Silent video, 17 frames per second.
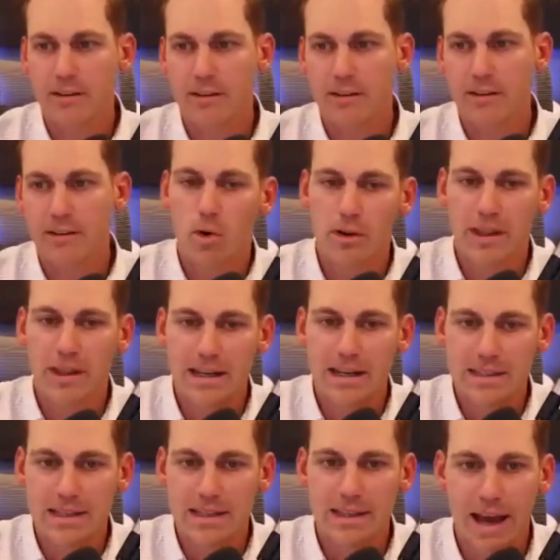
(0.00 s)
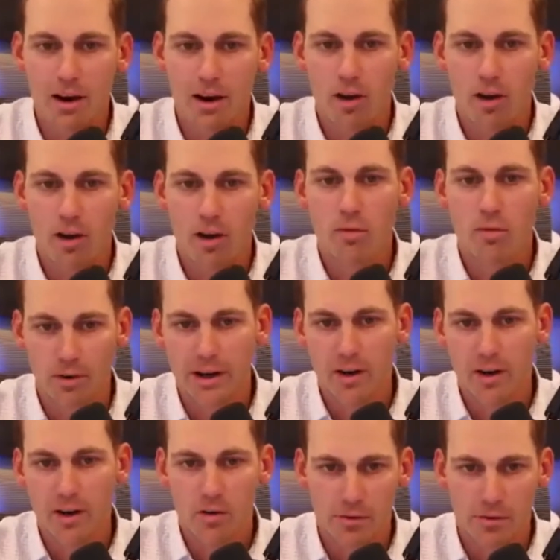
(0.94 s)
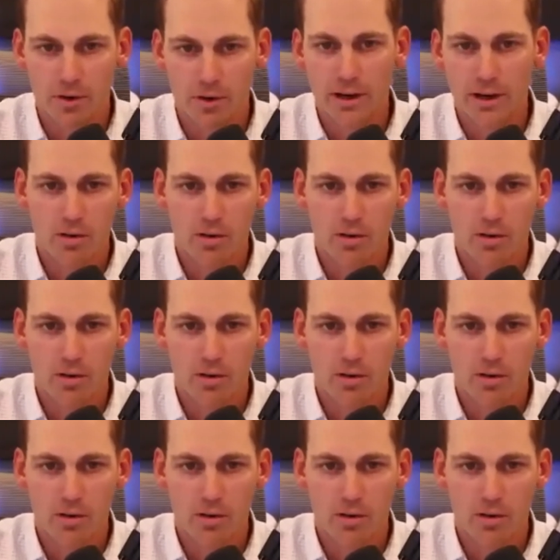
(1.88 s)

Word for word: And the more that I did that over and over and